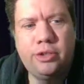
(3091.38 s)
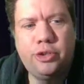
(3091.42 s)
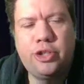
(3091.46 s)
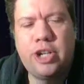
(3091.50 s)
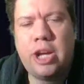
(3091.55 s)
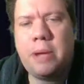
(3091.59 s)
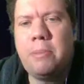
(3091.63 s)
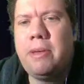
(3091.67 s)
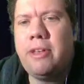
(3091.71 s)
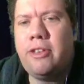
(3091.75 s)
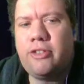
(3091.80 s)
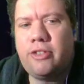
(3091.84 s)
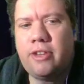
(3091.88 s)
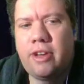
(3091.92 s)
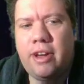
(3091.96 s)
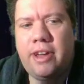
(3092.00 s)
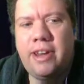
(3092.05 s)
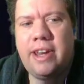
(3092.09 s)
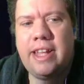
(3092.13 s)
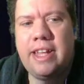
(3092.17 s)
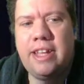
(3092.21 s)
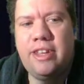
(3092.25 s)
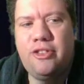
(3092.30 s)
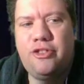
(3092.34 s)

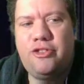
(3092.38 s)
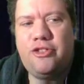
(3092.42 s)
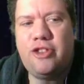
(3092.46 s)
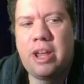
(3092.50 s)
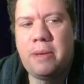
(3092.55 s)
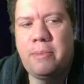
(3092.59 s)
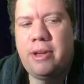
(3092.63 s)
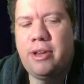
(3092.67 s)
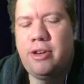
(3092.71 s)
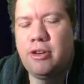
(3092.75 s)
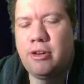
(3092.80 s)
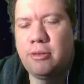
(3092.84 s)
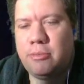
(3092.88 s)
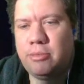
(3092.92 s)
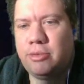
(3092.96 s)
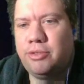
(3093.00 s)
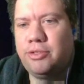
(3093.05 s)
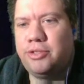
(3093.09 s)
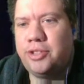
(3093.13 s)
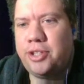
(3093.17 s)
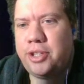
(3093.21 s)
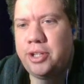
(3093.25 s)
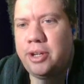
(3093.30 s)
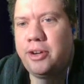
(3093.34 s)
Jamie-san is Jamie
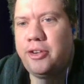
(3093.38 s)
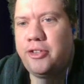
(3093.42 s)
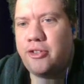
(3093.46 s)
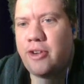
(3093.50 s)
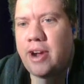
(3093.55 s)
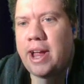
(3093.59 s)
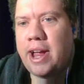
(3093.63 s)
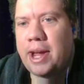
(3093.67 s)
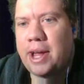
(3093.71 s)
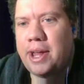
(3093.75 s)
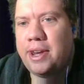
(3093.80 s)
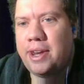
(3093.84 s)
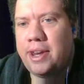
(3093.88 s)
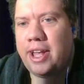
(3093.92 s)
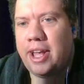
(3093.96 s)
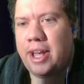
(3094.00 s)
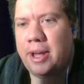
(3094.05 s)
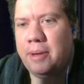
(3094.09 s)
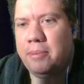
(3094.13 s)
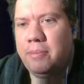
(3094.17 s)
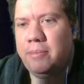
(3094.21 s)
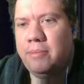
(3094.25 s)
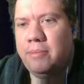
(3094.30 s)
Noble's young dragon.